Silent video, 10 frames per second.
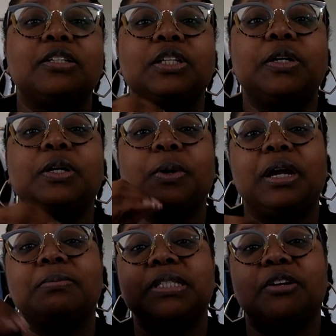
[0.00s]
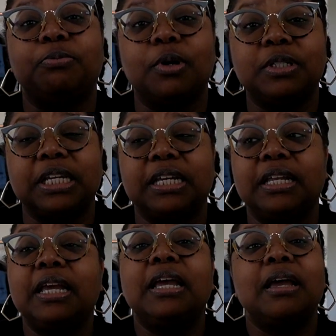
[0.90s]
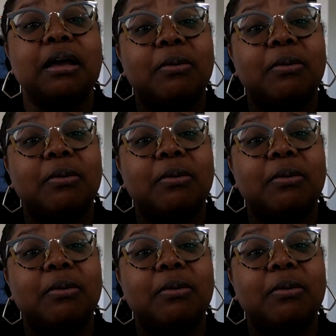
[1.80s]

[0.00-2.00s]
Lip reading: 30 grams of protein. I